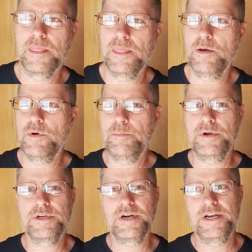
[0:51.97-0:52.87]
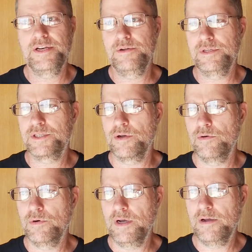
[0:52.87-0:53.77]
Now what I'm going to try to do is
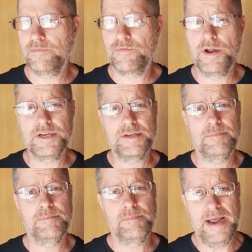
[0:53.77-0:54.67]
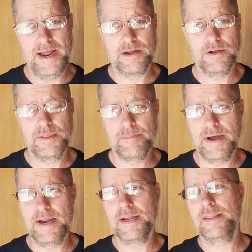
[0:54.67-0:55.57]
go front to back on the
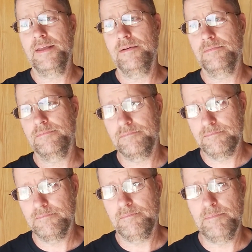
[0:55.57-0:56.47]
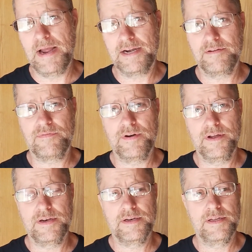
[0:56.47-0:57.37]
bike and then back to
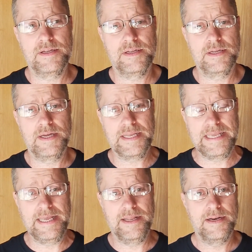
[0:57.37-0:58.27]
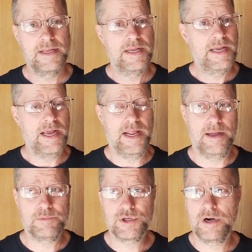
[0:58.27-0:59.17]
front again. And
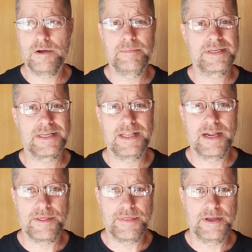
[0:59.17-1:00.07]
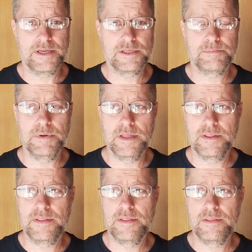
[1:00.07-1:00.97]
I'm sure I'll miss a lot of things, but
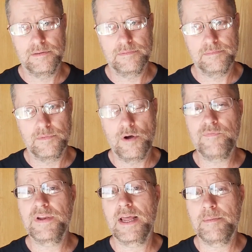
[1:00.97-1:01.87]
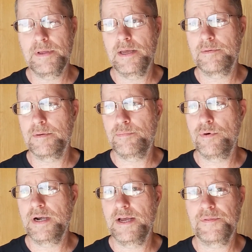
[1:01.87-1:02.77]
hopefully I'll be able to
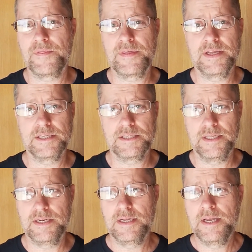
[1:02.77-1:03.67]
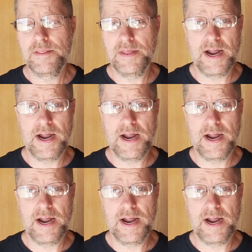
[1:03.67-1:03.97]
point out the things that